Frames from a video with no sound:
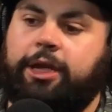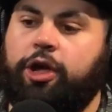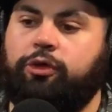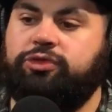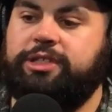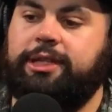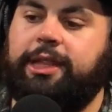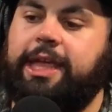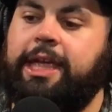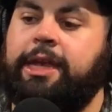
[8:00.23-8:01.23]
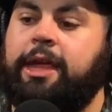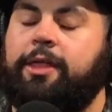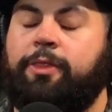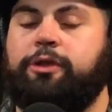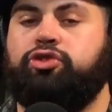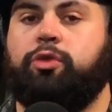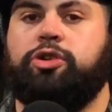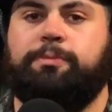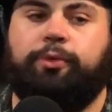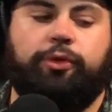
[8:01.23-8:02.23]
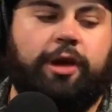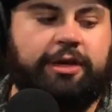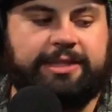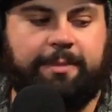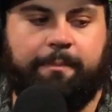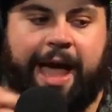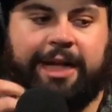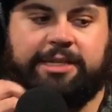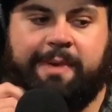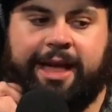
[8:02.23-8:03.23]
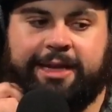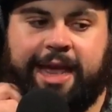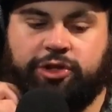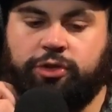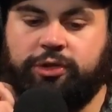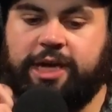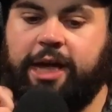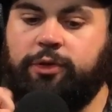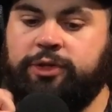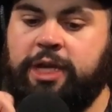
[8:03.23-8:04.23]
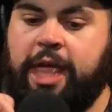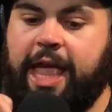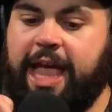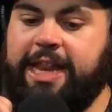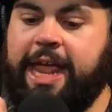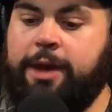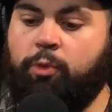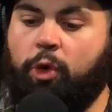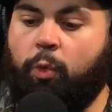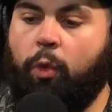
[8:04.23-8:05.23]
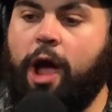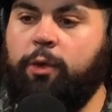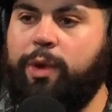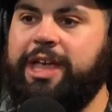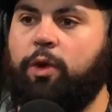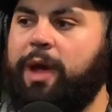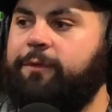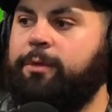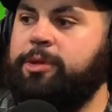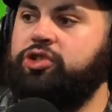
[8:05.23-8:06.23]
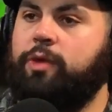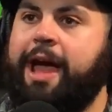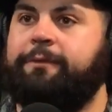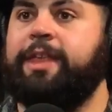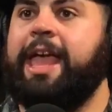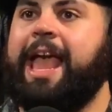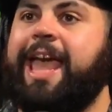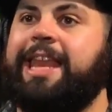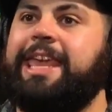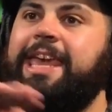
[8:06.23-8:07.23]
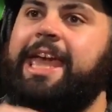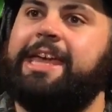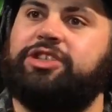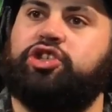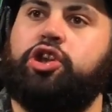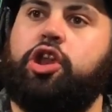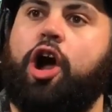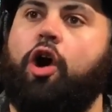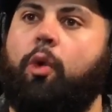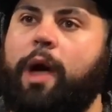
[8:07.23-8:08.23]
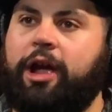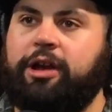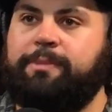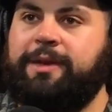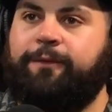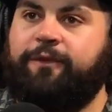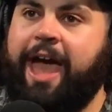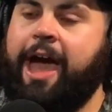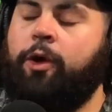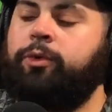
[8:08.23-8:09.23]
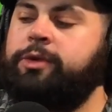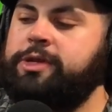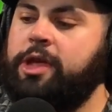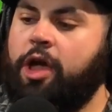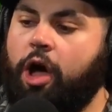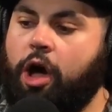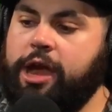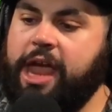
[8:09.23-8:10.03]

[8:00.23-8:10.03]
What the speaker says: goes to lead the Georgia Bulldogs to back-to-back national titles. And then we're 1 week away from the draft, and he is nowhere to be found on